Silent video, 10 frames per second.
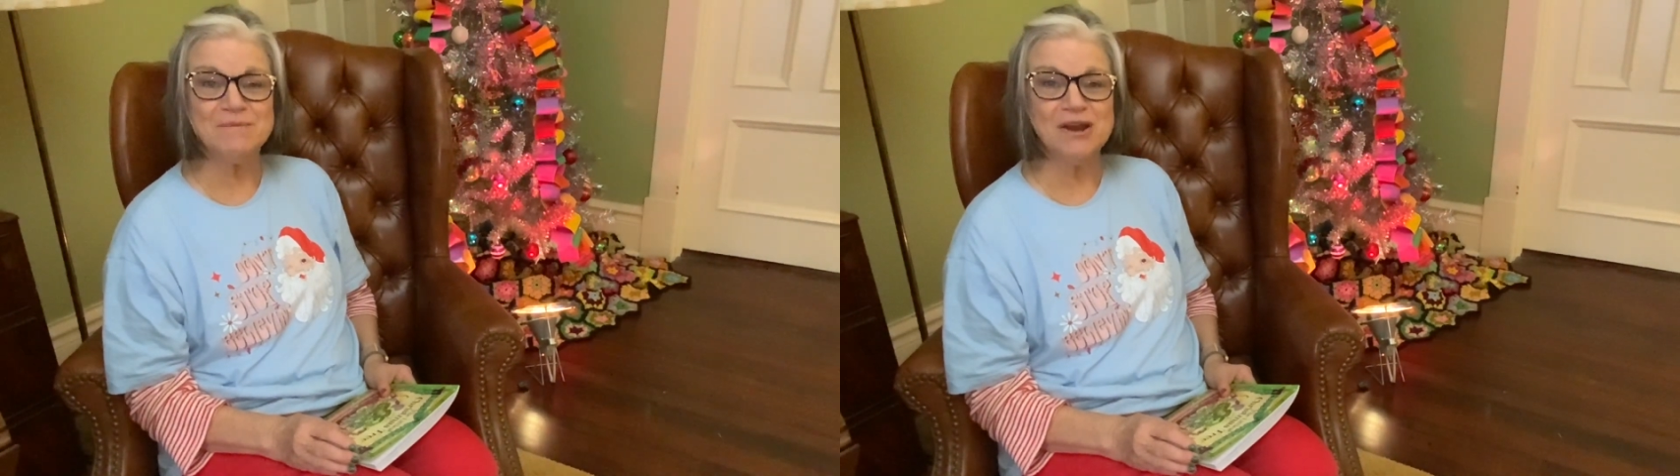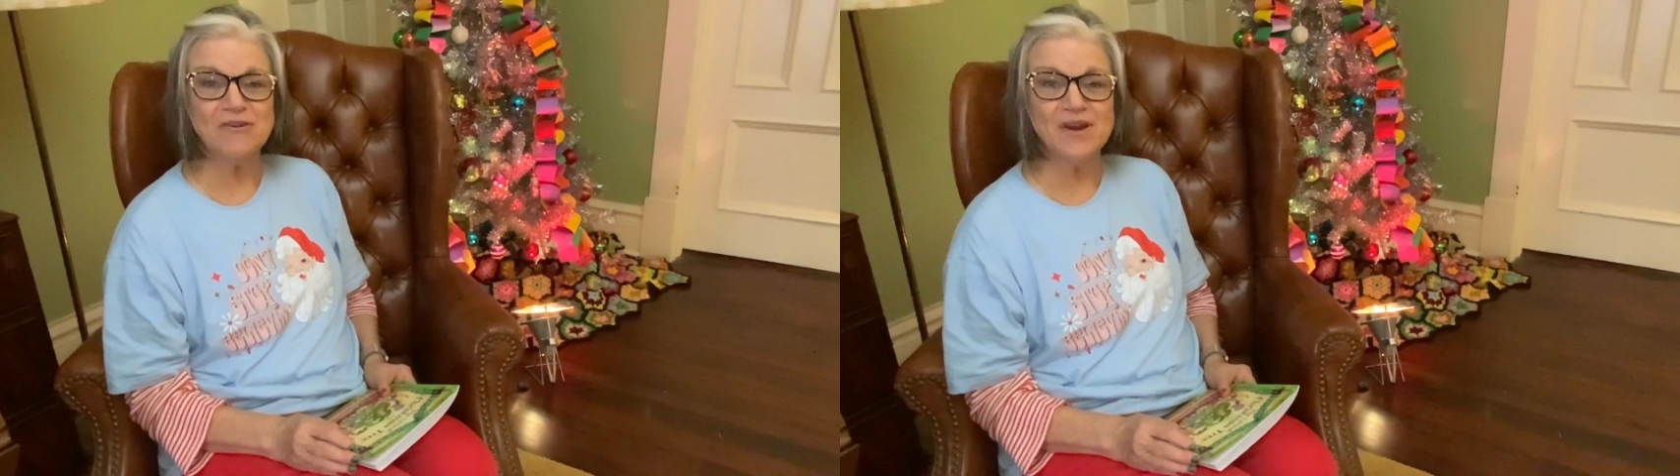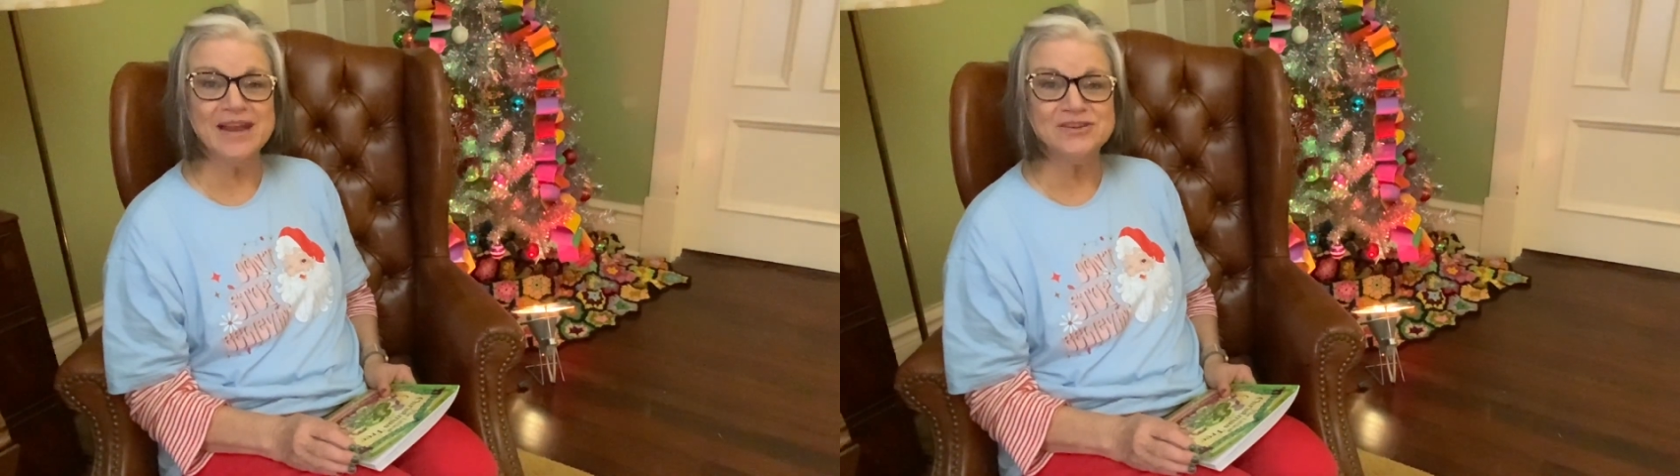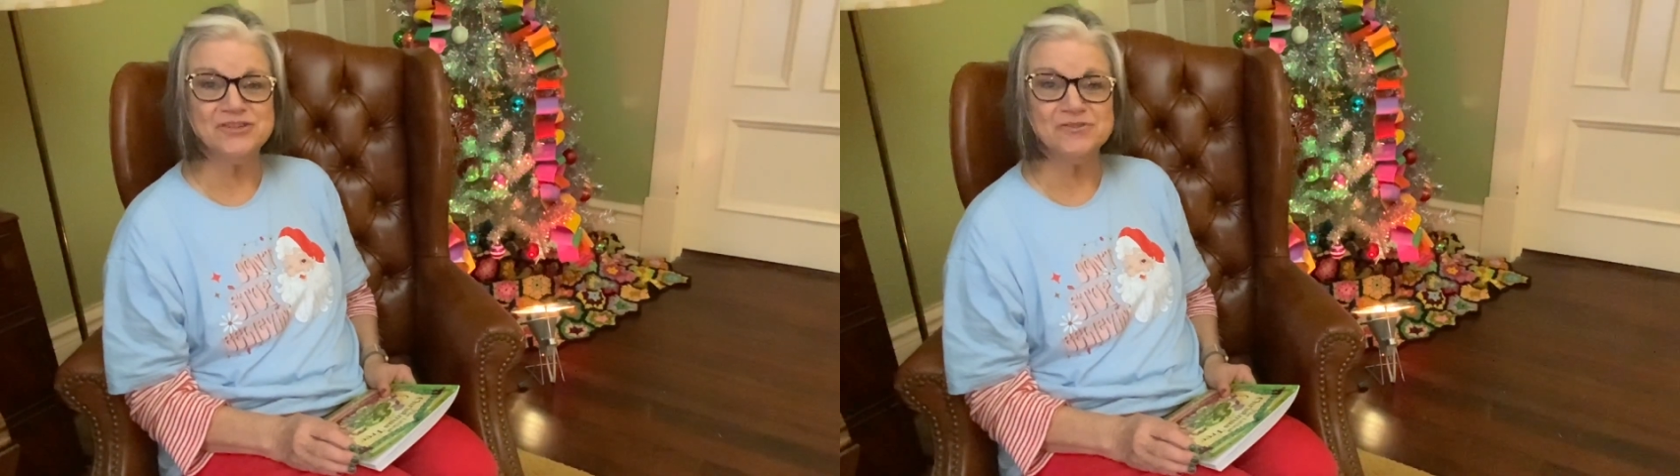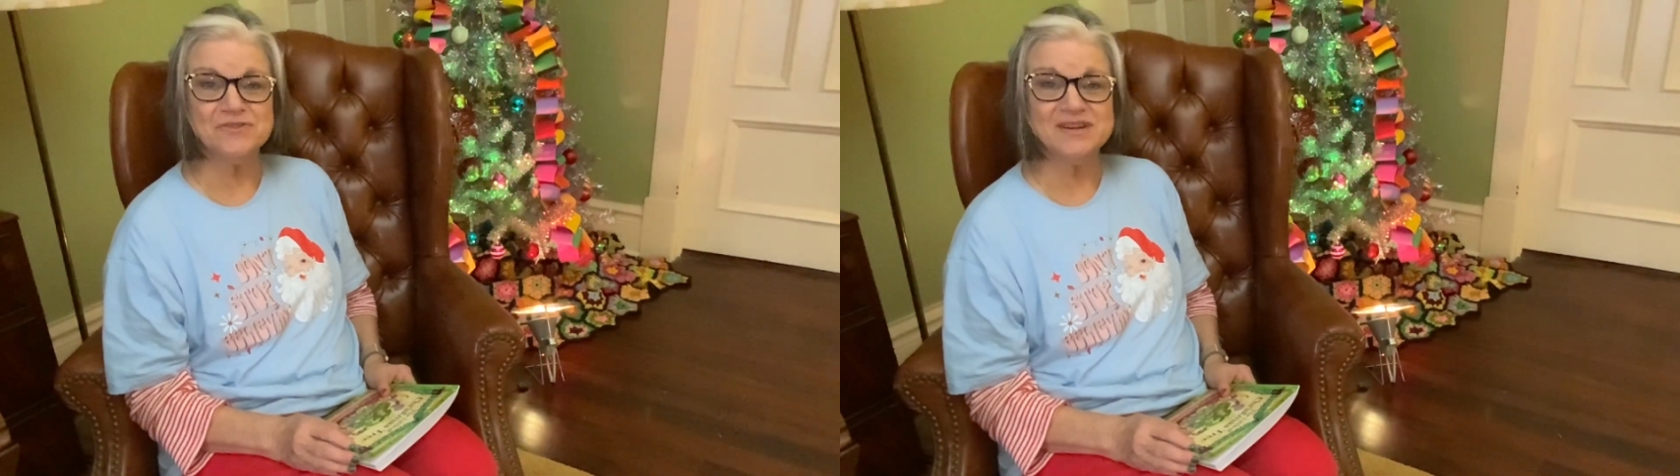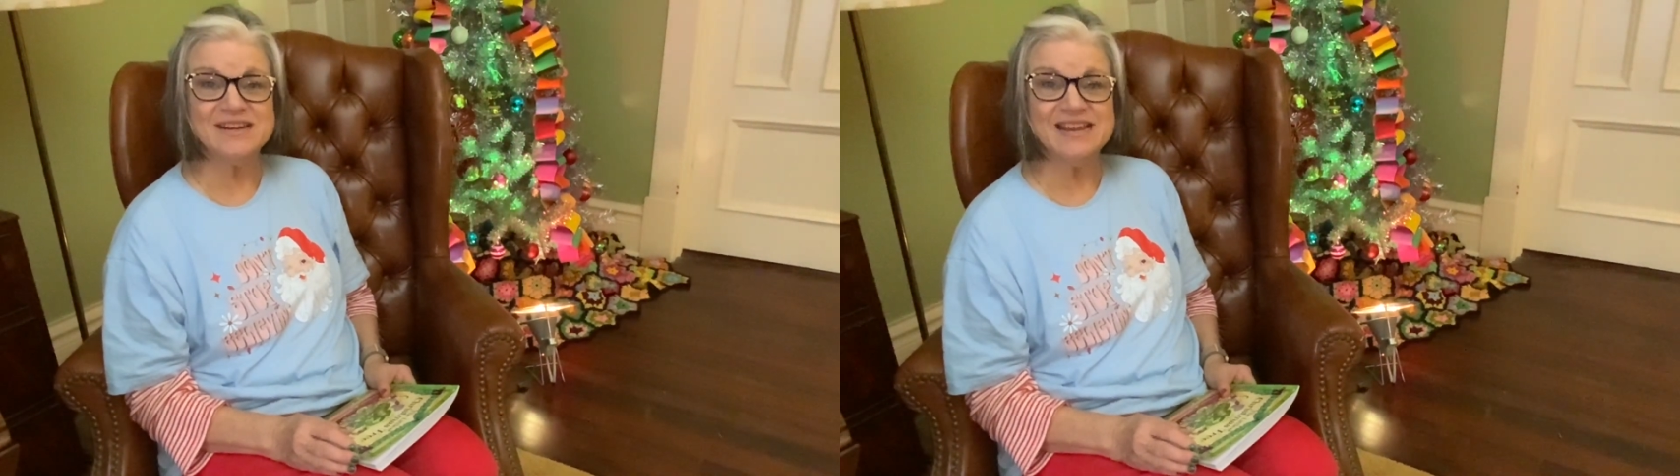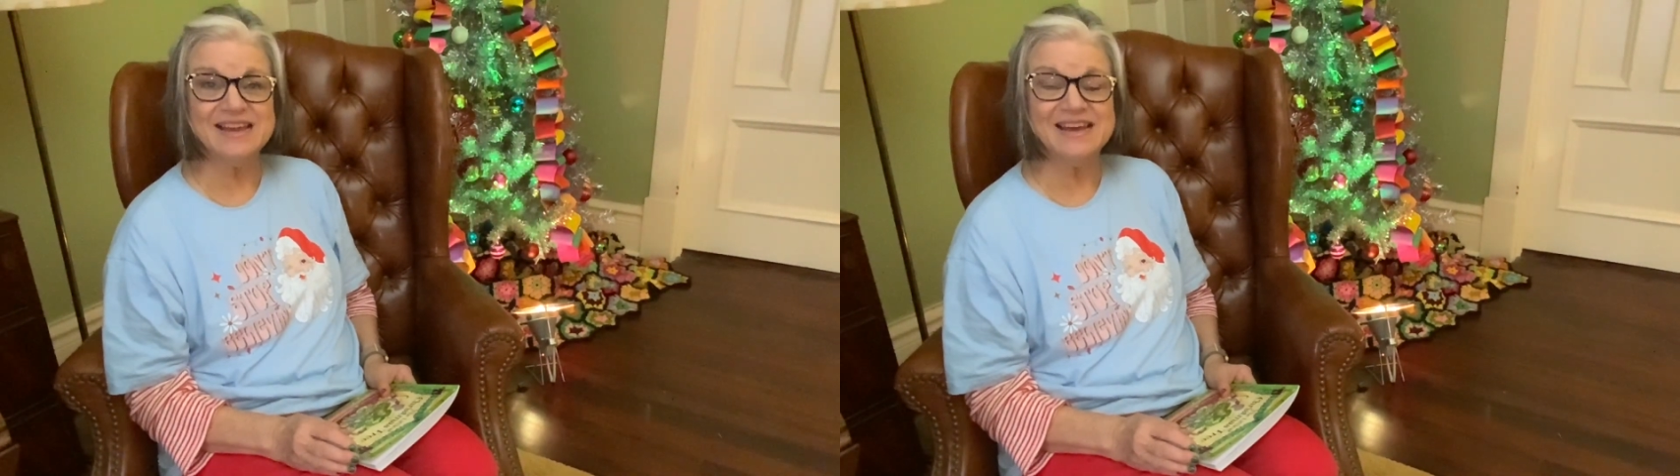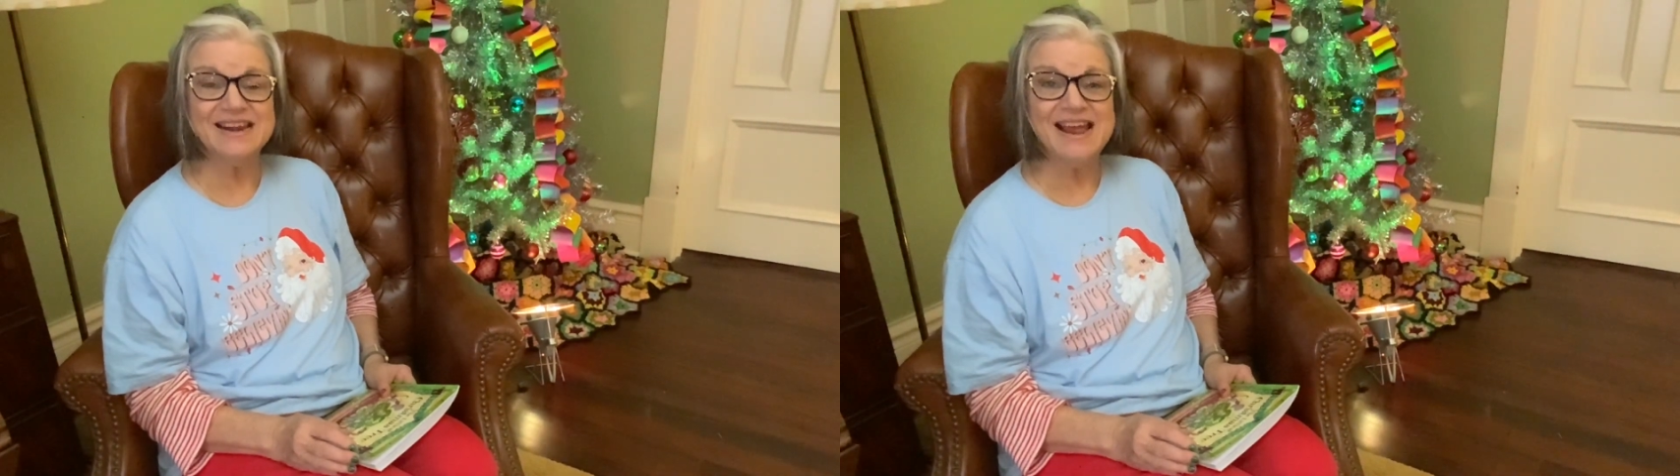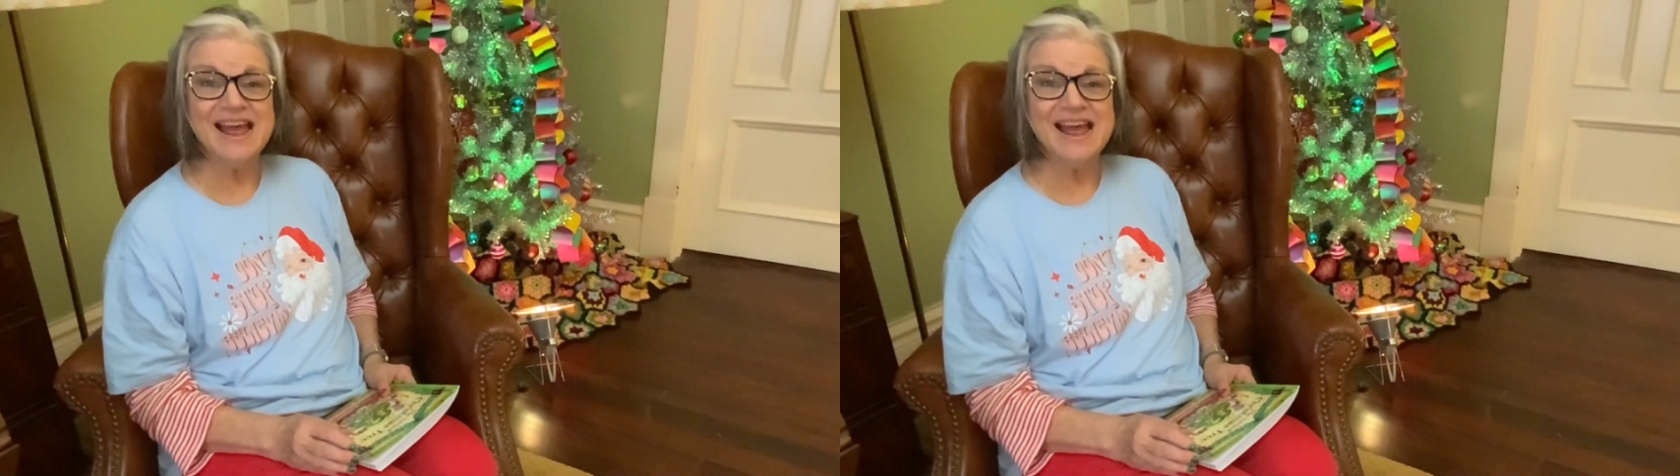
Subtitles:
my grandchildren did